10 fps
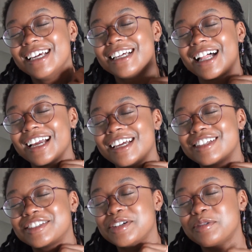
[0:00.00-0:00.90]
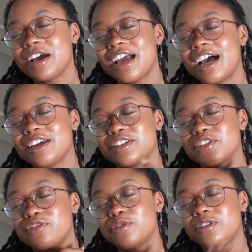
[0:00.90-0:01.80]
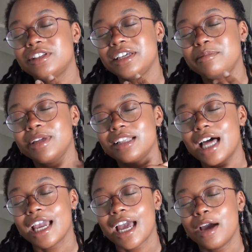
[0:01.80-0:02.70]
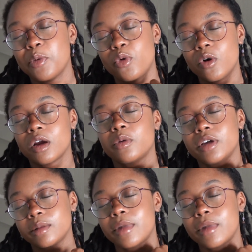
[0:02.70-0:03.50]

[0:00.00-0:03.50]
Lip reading: Like it's the way I fully be like at war with